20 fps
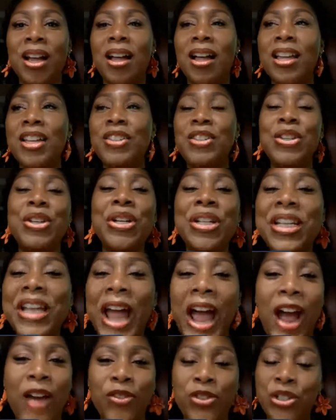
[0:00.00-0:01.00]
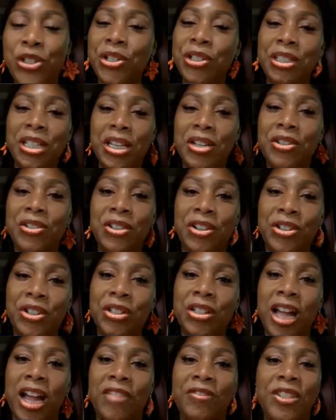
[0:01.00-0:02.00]
It's good to have cheerleaders in your
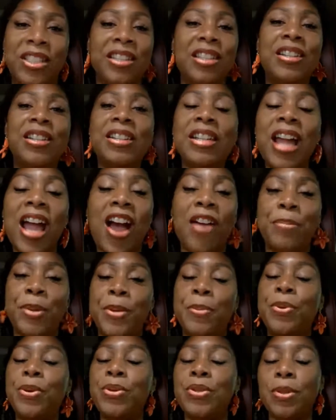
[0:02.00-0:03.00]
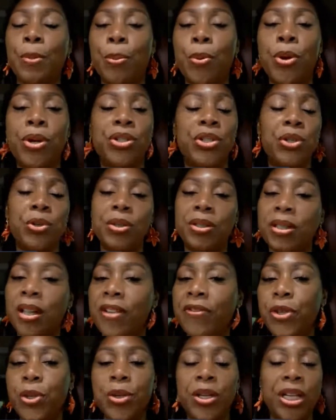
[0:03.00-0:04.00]
life. It's good to have people who support you and
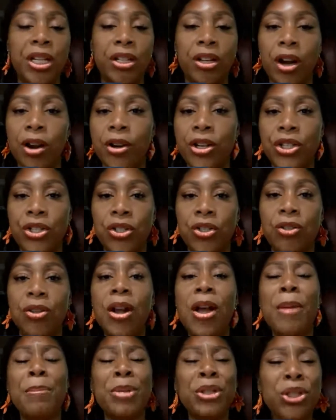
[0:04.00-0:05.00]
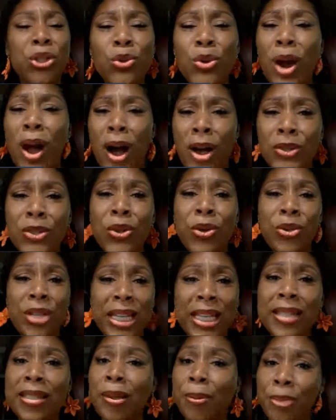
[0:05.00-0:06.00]
love you and encourage you. But you also
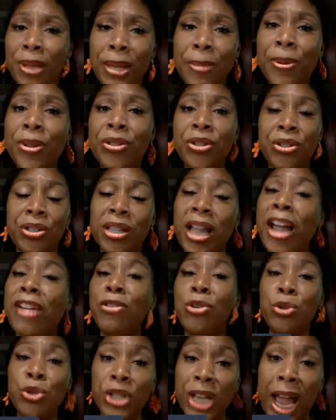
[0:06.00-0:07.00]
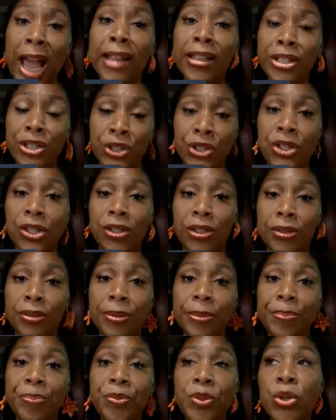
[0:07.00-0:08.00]
need some people in your life who challenge you
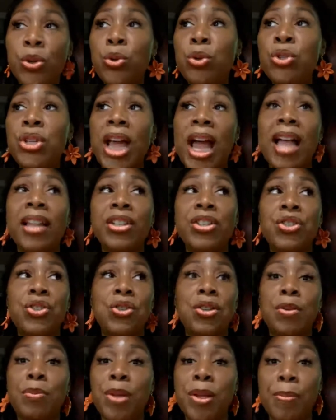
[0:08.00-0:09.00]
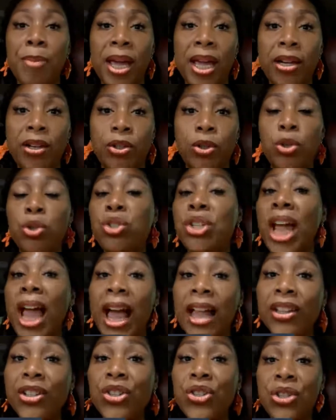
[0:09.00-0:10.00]
to be better, who
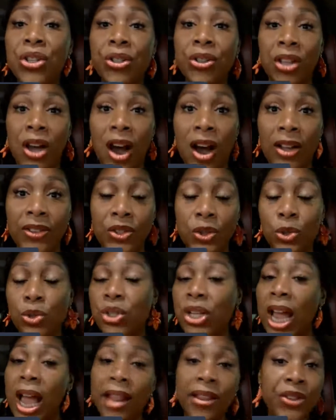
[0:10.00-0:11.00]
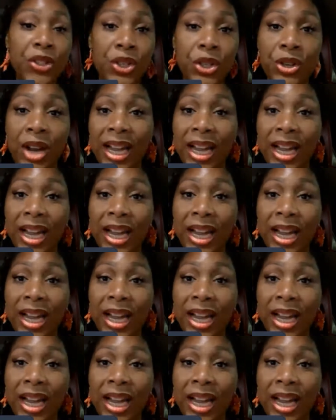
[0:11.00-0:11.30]
challenge your thoughts, who challenge your